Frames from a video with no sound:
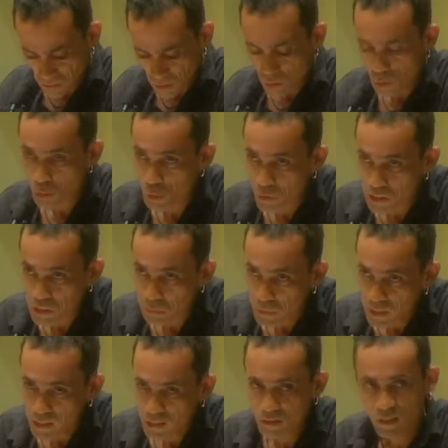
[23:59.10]
Two great
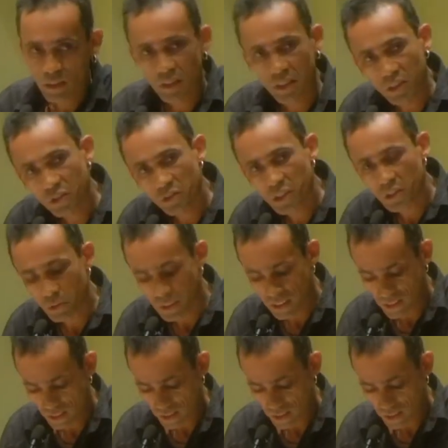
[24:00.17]
men, and they agree to end